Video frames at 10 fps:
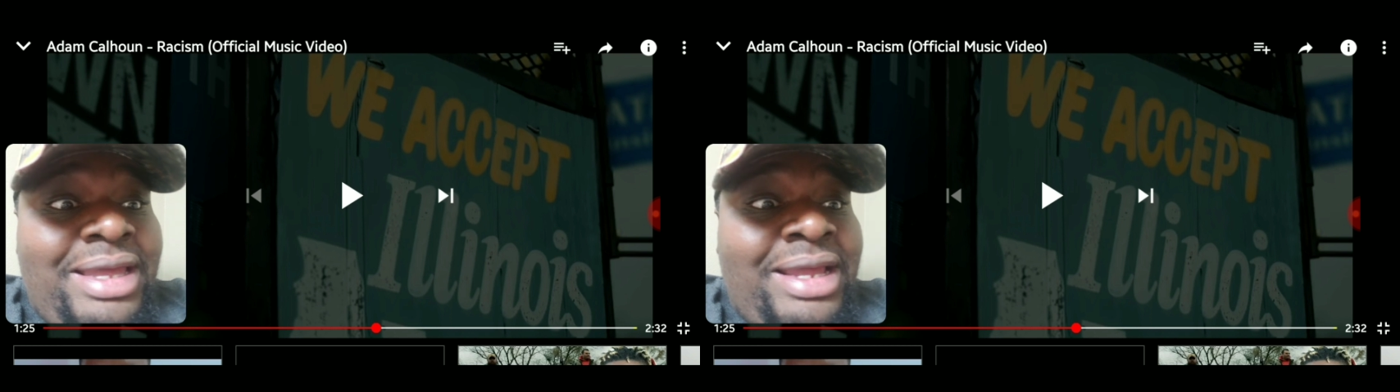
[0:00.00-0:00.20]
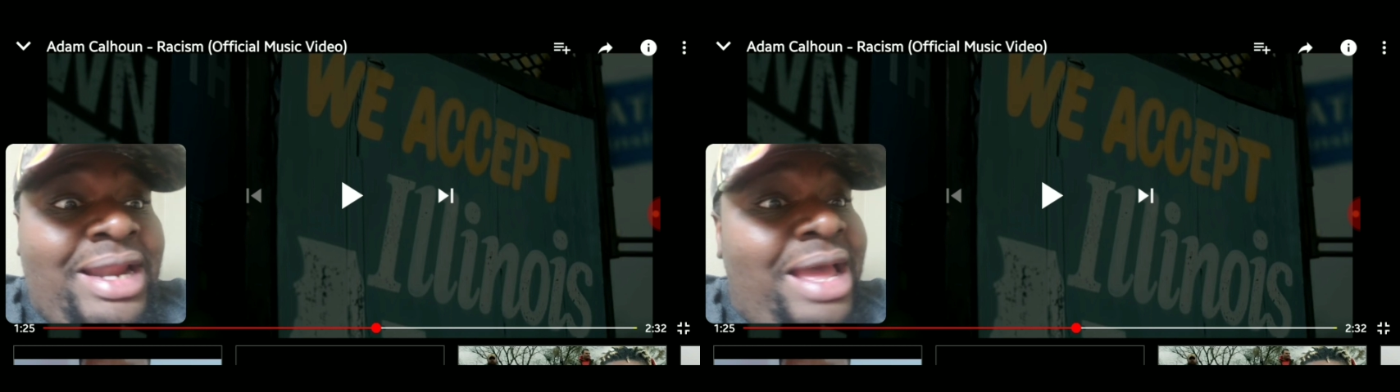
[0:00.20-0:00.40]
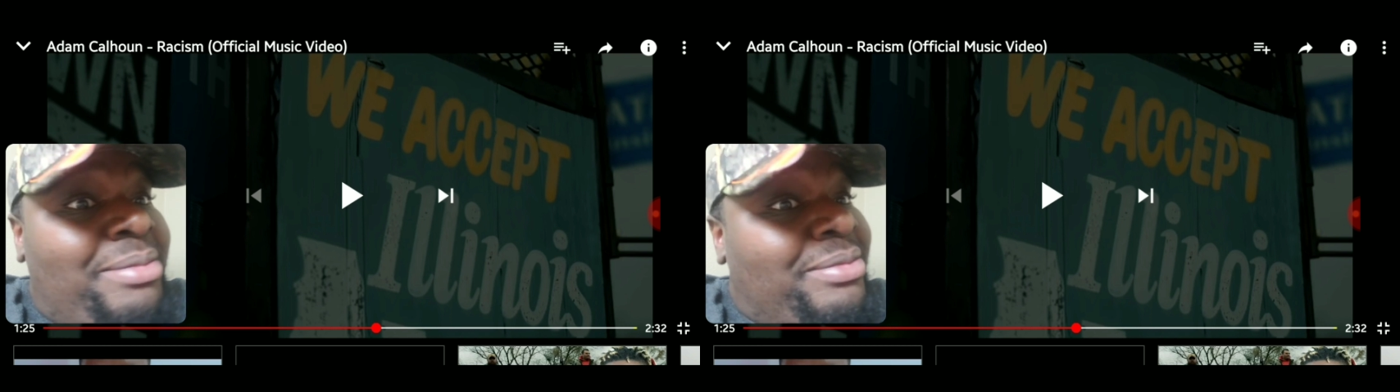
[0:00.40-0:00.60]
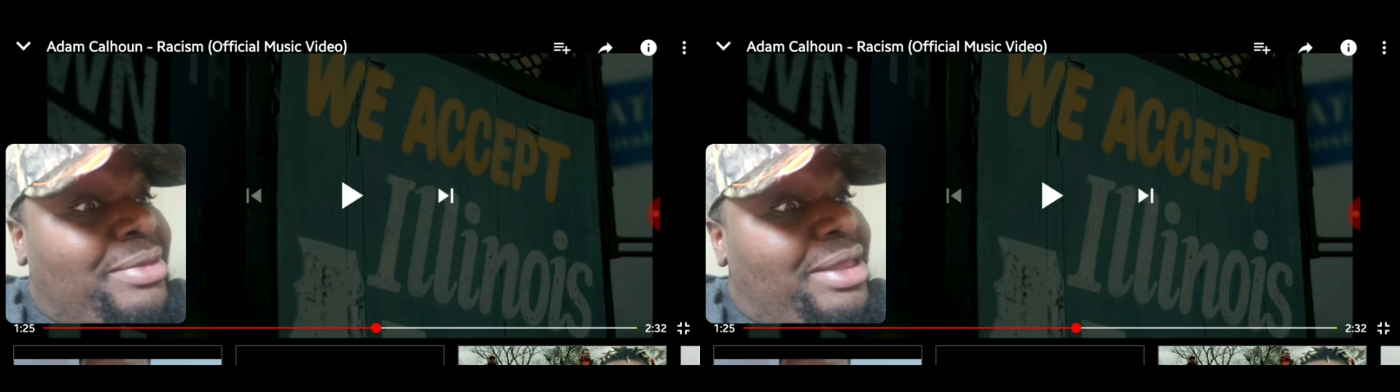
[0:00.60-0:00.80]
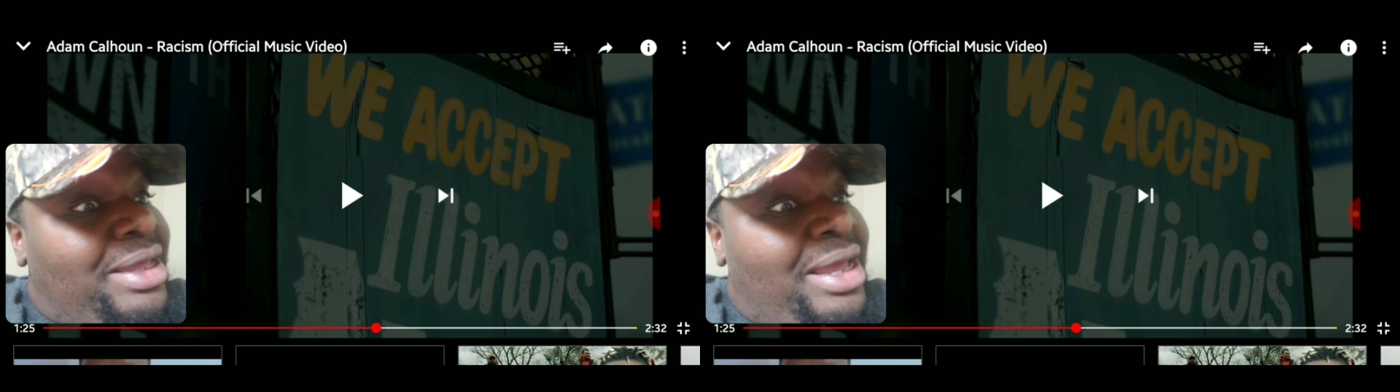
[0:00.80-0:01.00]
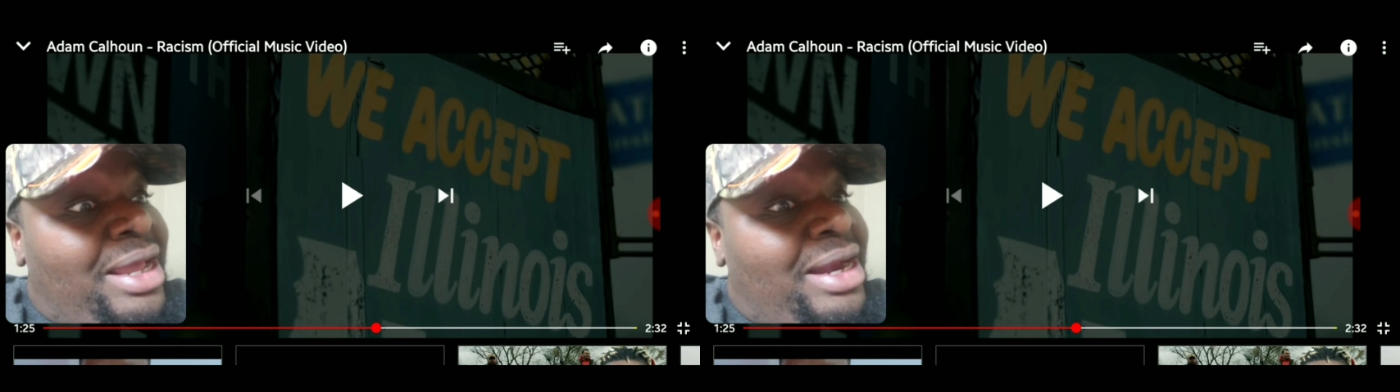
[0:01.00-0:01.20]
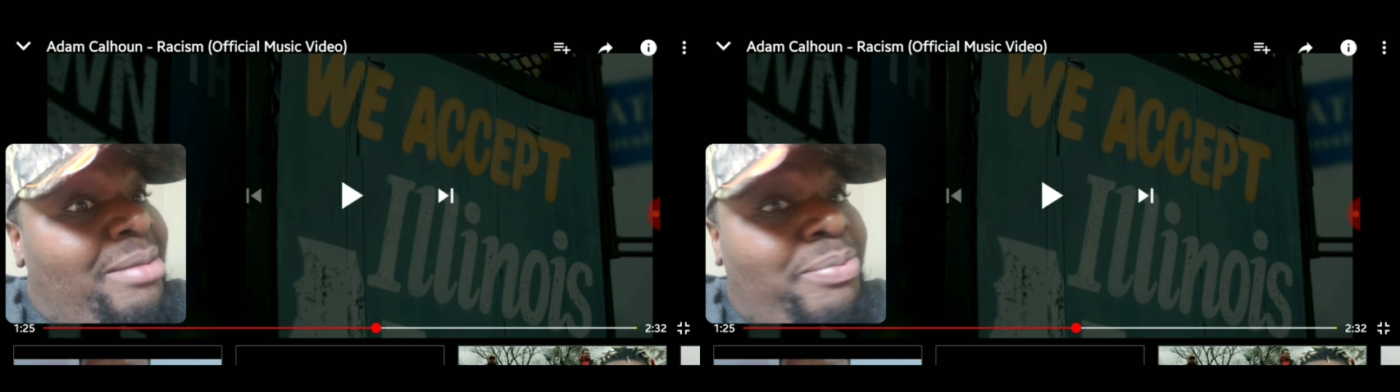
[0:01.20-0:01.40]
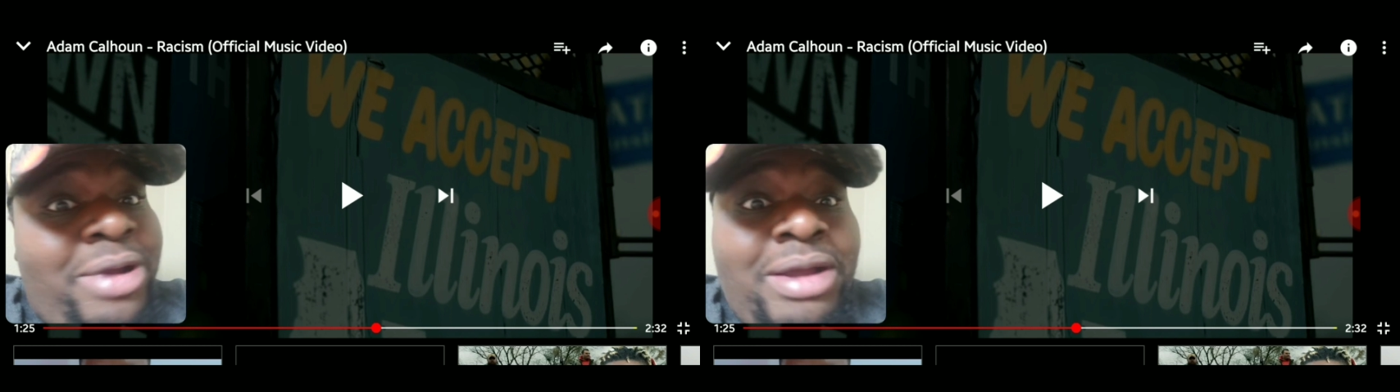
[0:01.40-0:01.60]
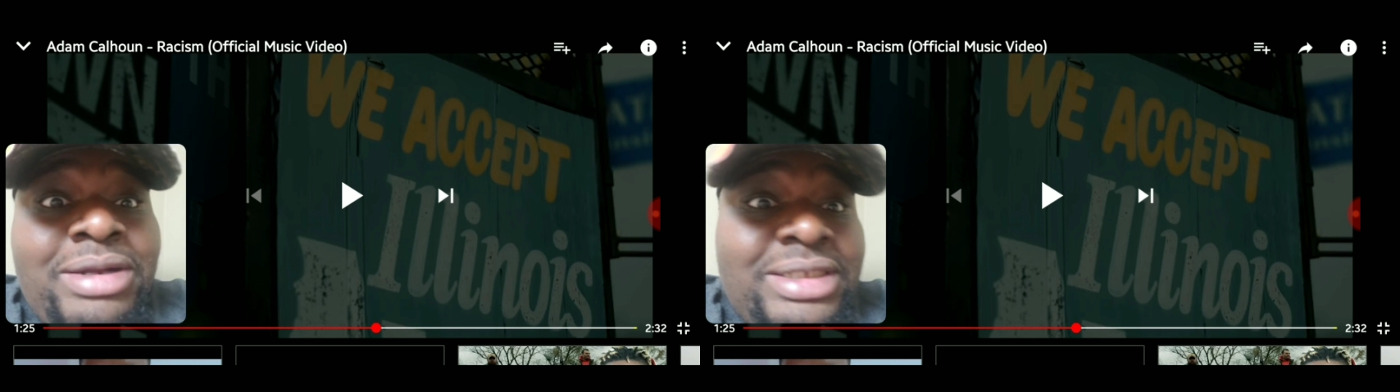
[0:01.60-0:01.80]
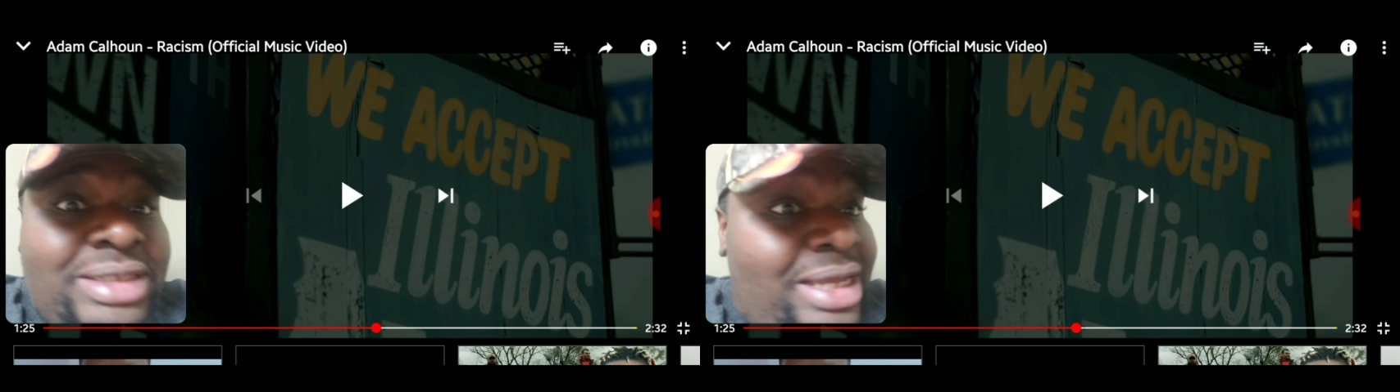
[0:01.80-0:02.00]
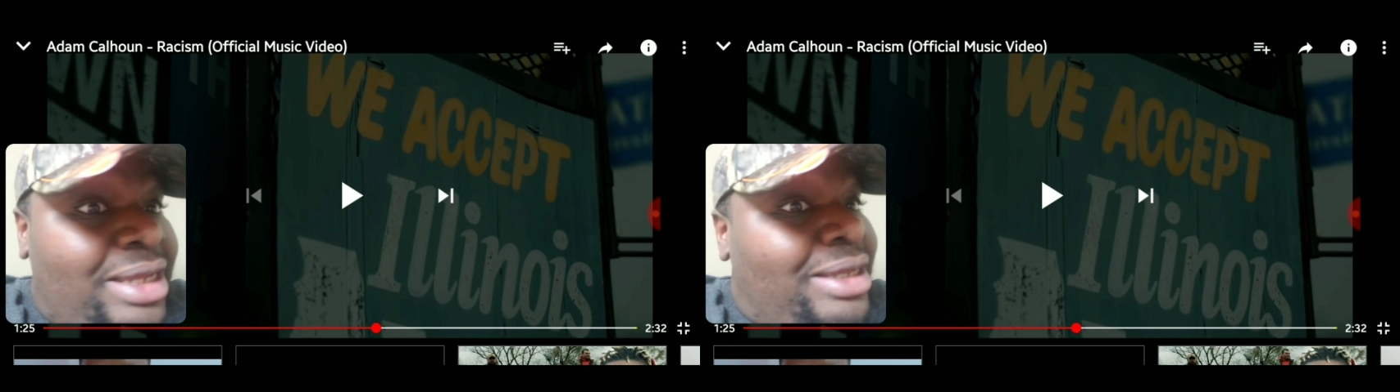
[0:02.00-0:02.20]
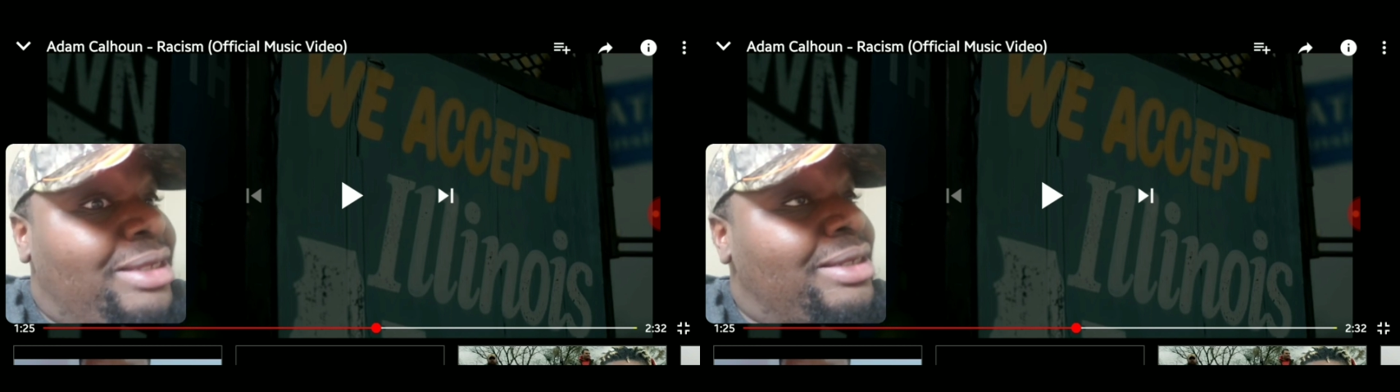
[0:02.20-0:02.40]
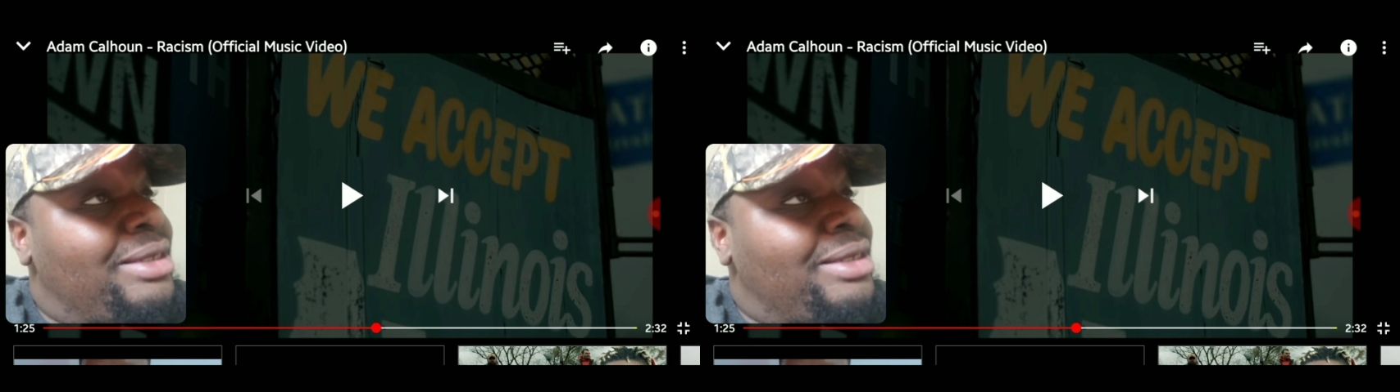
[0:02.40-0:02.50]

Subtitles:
and I'm proud to say